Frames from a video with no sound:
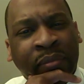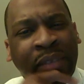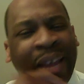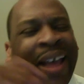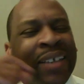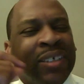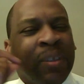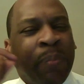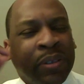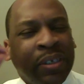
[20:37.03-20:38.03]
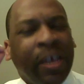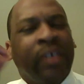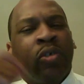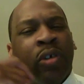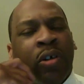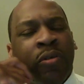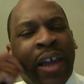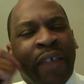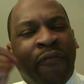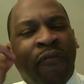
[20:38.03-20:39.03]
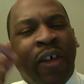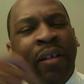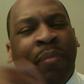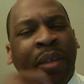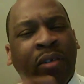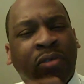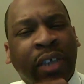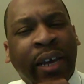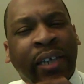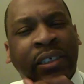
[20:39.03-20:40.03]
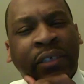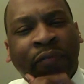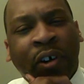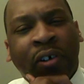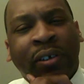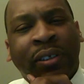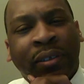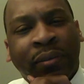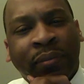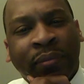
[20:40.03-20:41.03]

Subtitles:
that has the potential to create fundamental change in Ferguson.